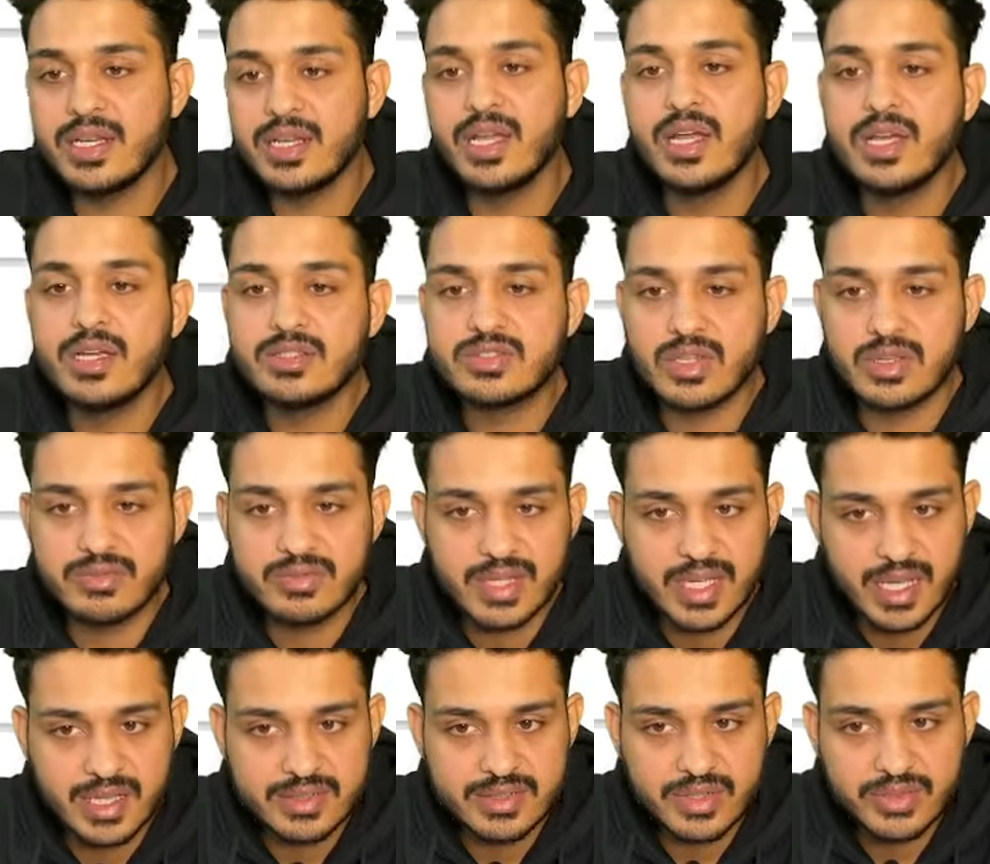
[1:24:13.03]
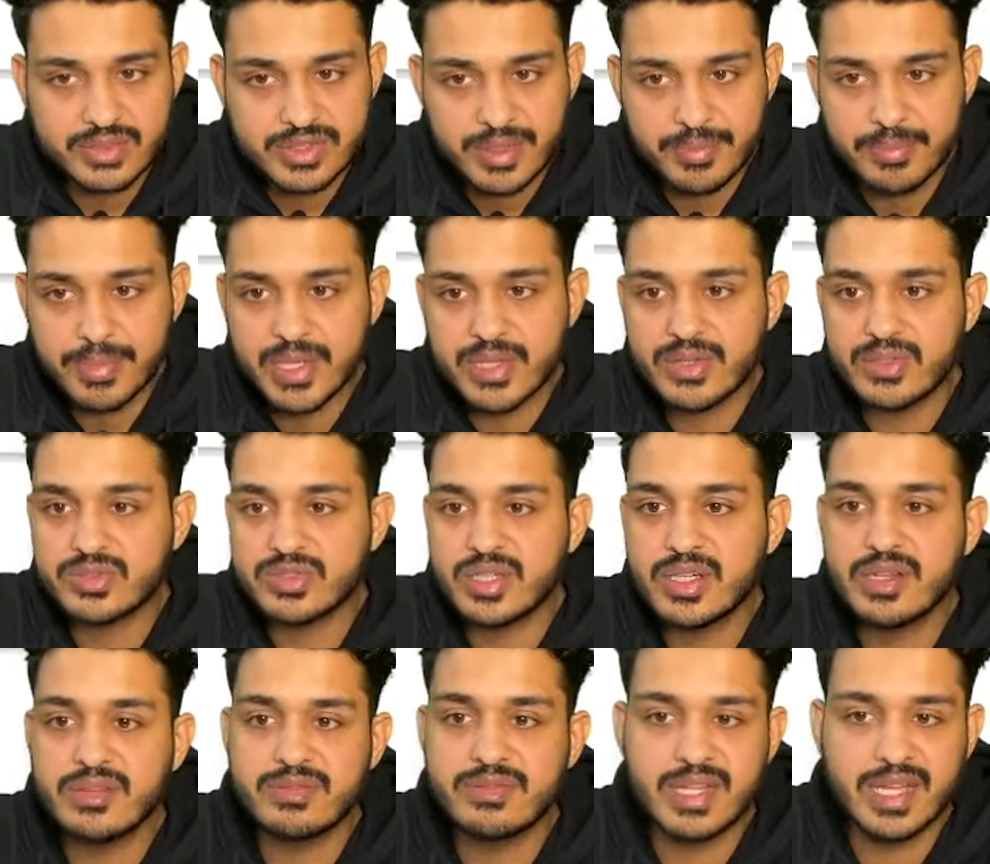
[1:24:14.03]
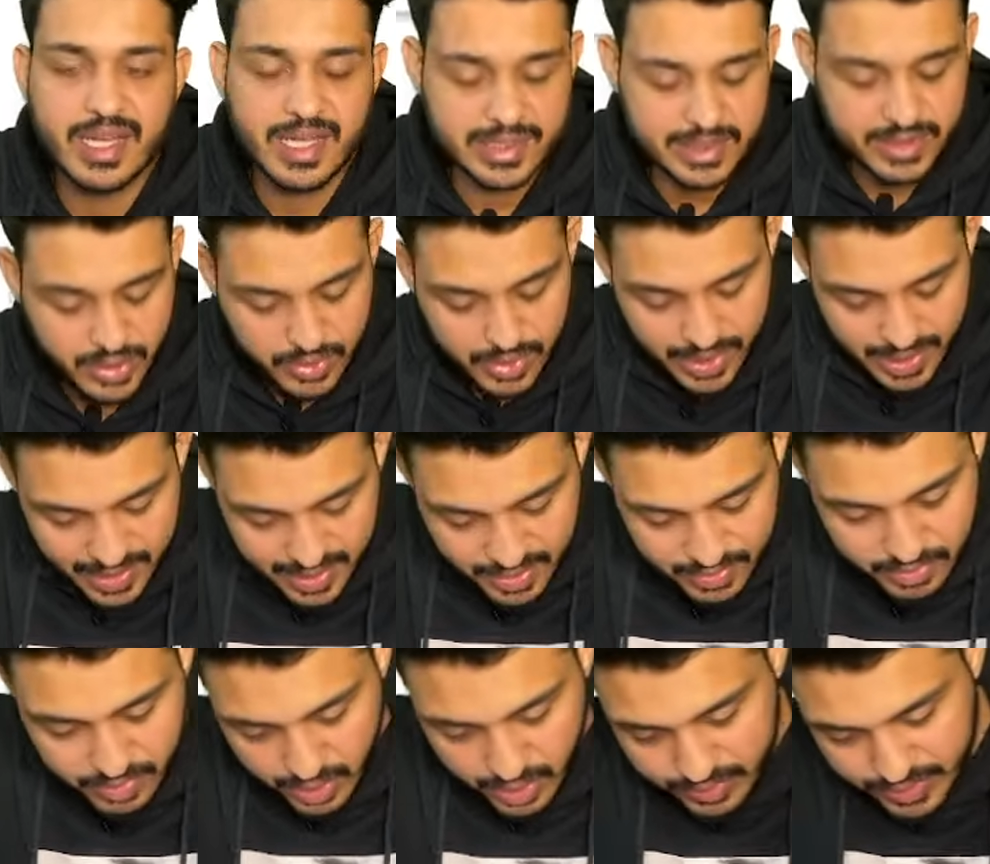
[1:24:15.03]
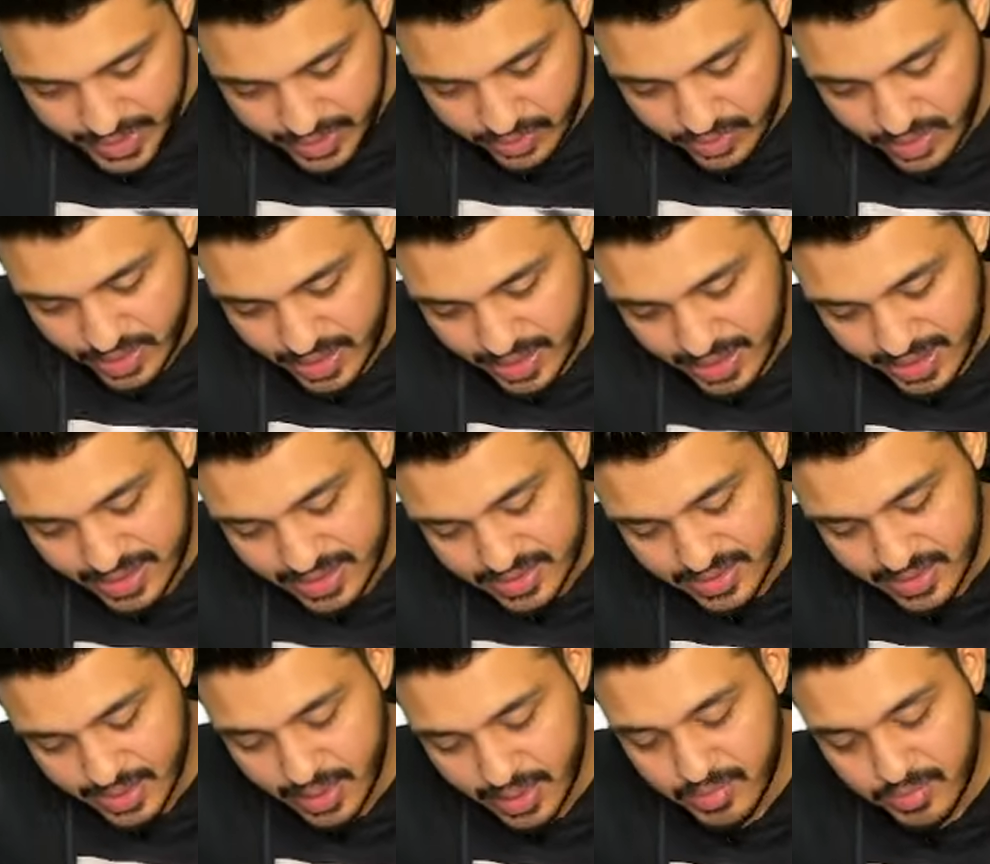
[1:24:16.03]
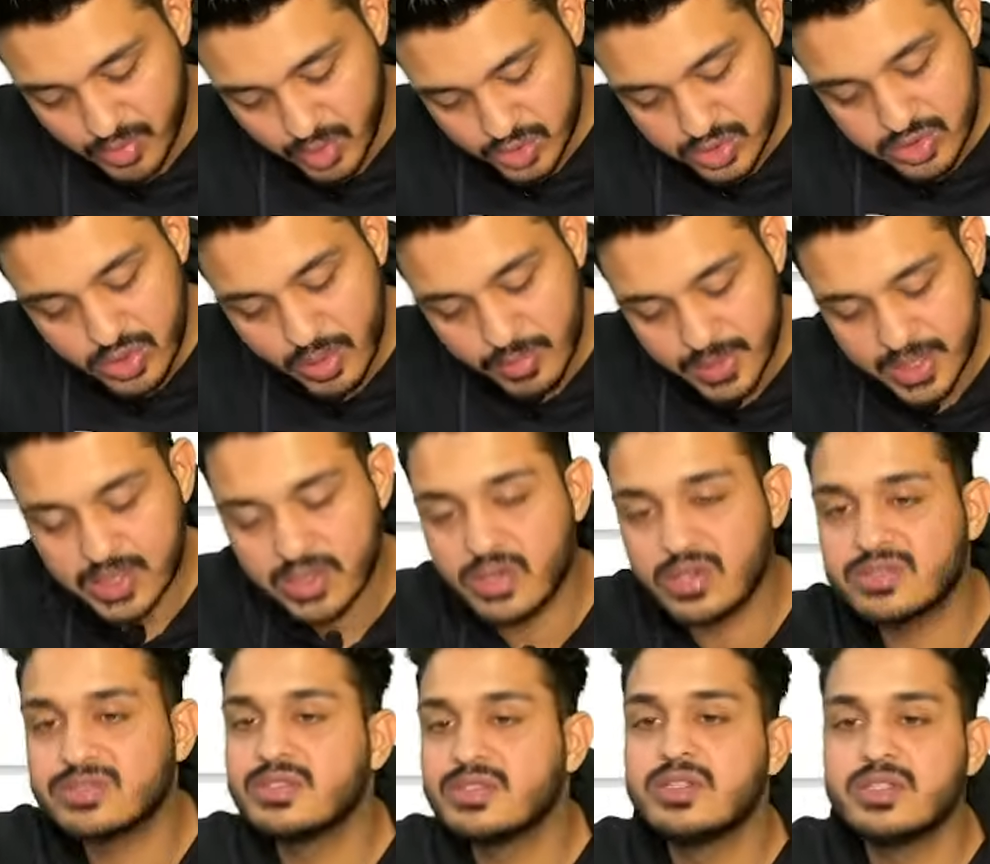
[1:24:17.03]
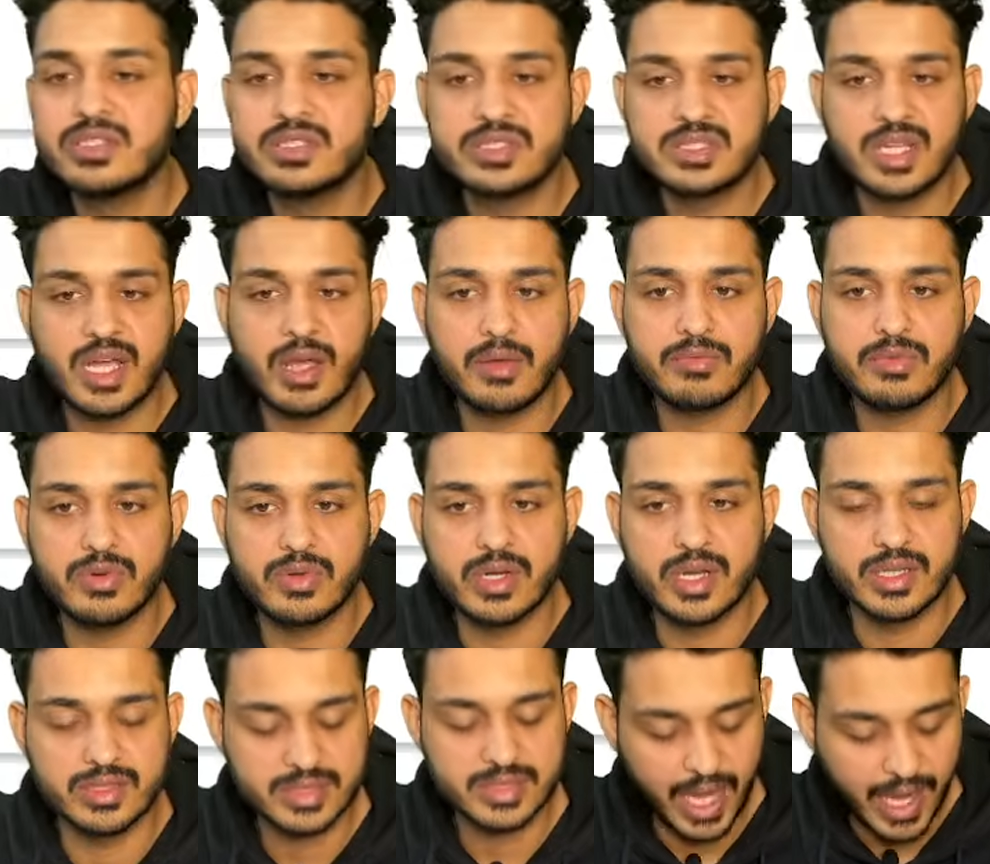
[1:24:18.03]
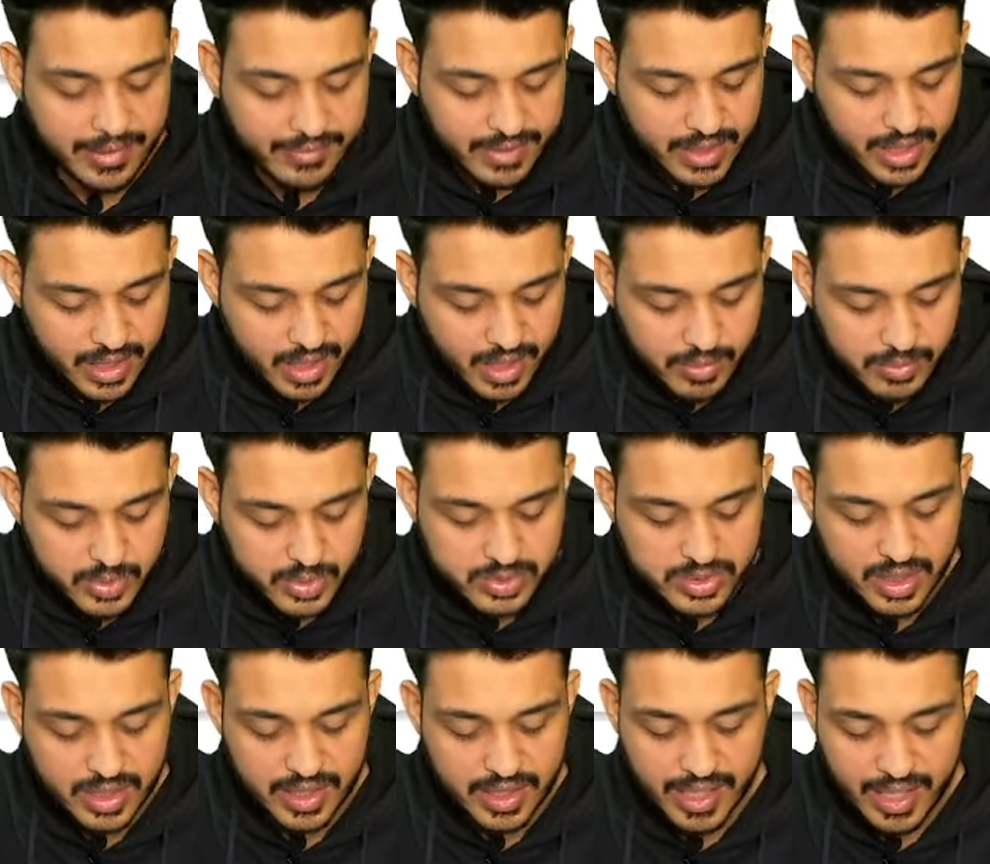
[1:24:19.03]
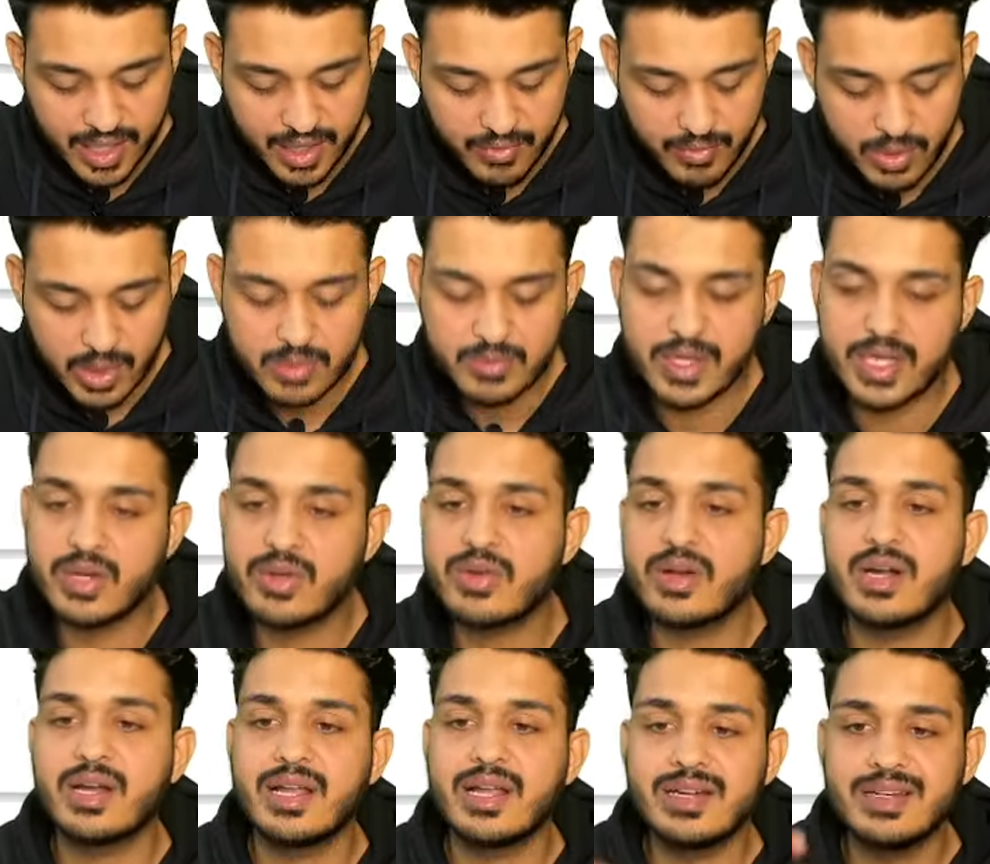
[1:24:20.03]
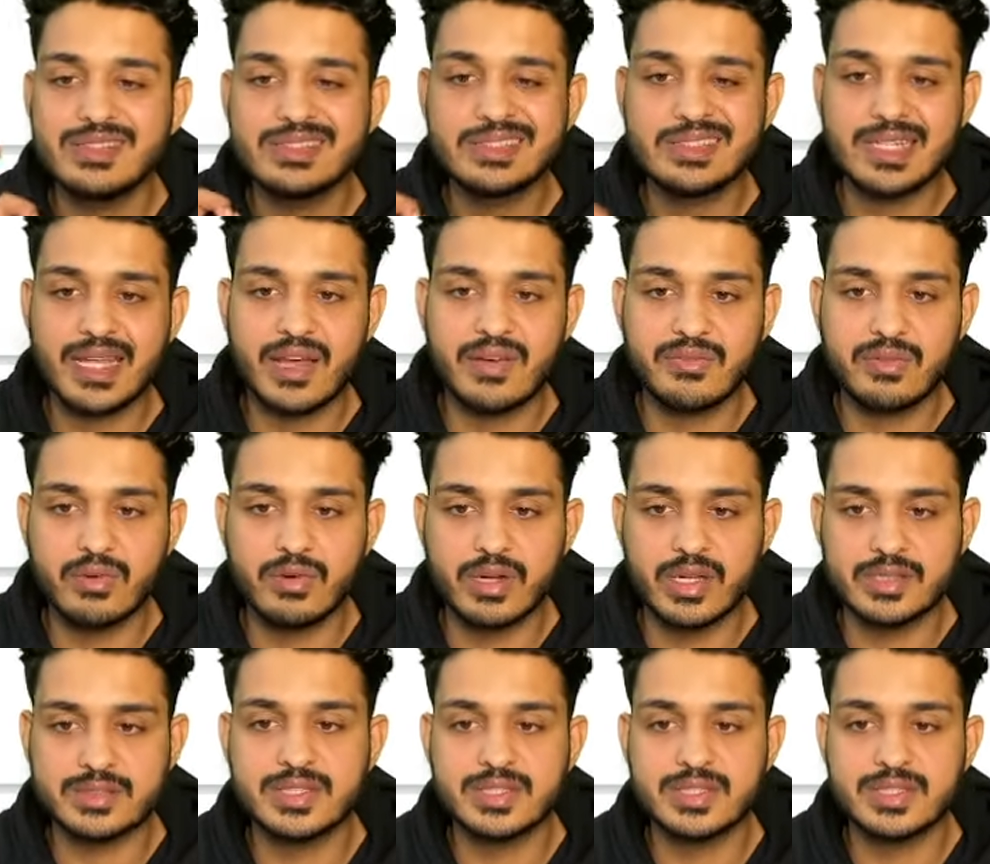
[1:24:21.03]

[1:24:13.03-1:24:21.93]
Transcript: So if they ask you simple question, if they ask you native valve endocarditis, most common cause Staph aureus. IV drug abuser, native valve endocarditis, Staph aureus.